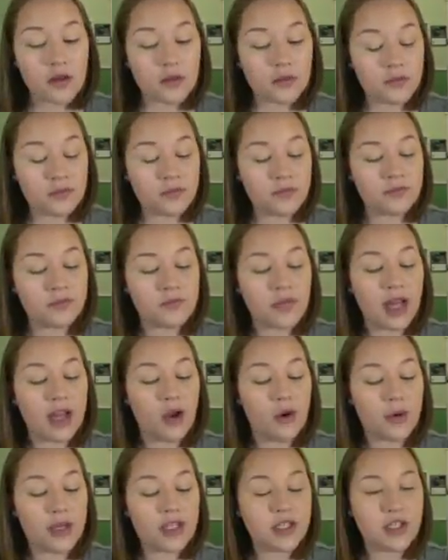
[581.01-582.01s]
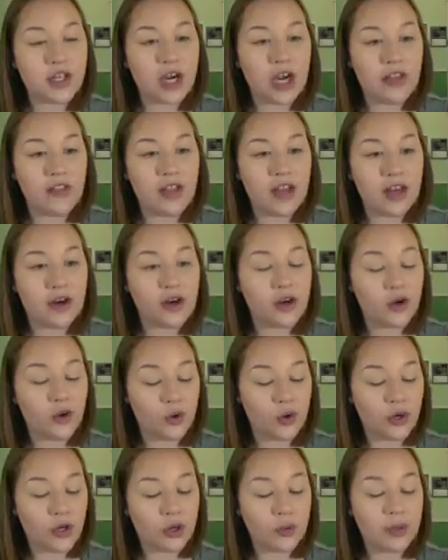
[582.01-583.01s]
I always start in the inner
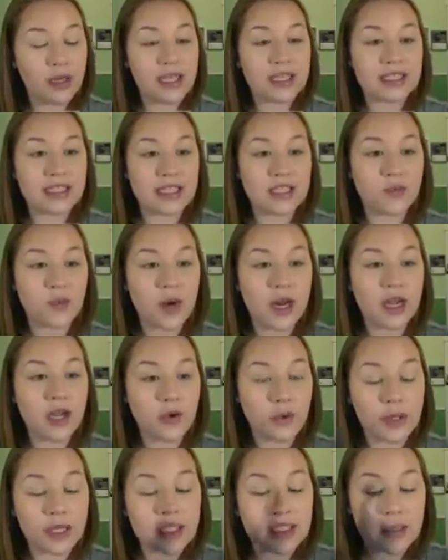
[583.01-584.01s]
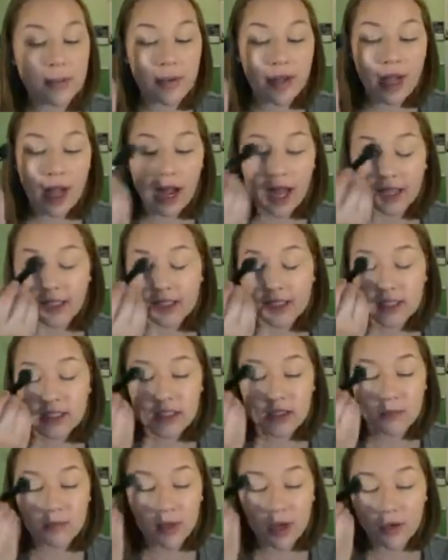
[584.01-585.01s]
corner because that's where I crease on my eyelids
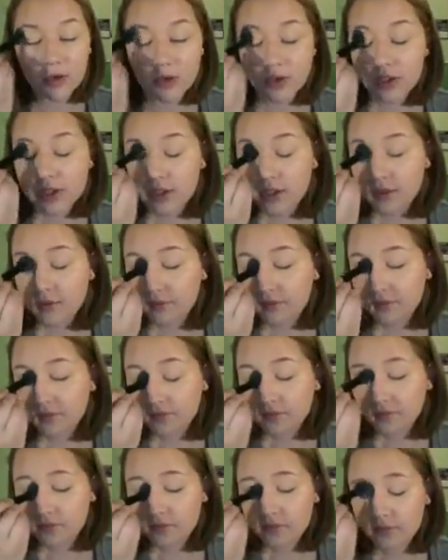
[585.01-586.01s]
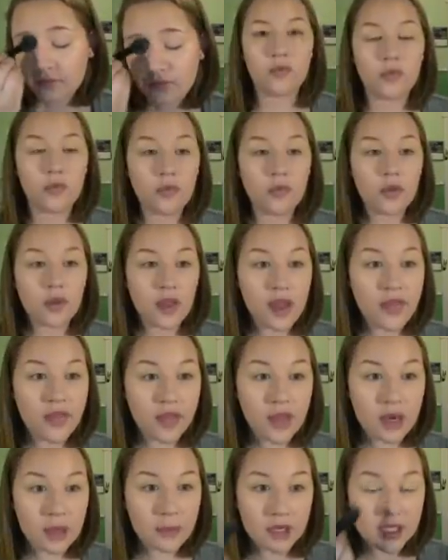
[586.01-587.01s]
the most. And
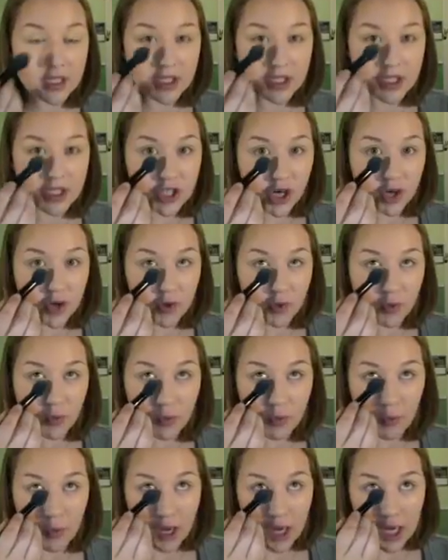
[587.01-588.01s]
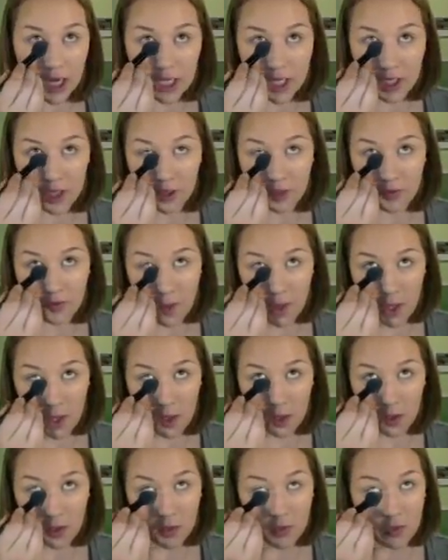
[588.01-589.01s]
then I'm going to start right here in the
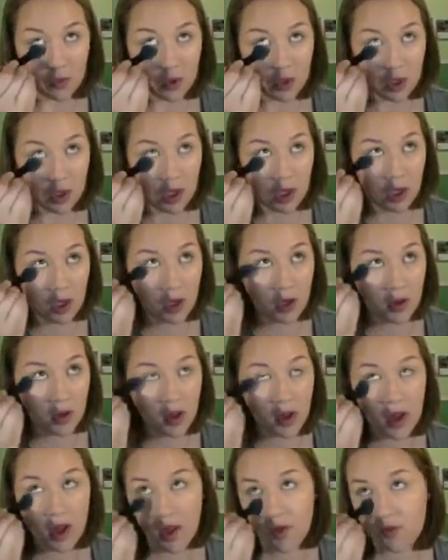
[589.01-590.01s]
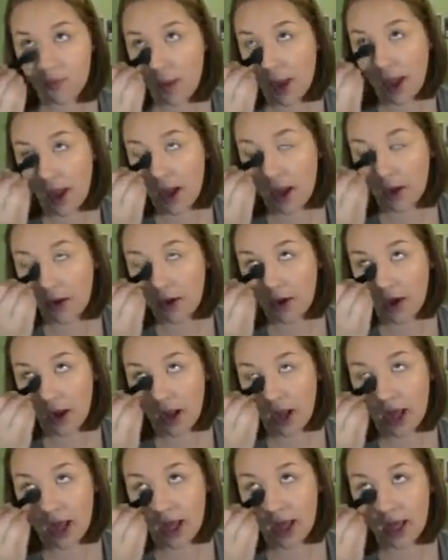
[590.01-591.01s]
inner corner of my under
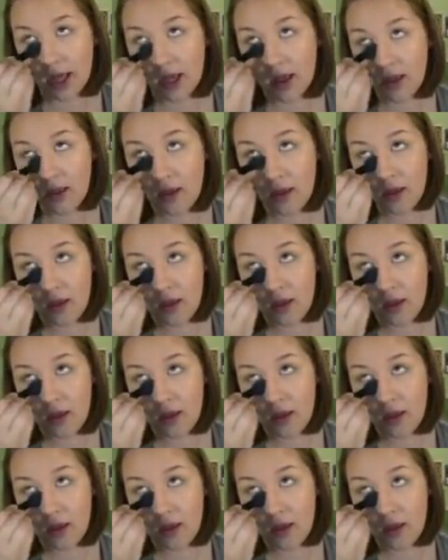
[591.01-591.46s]
eye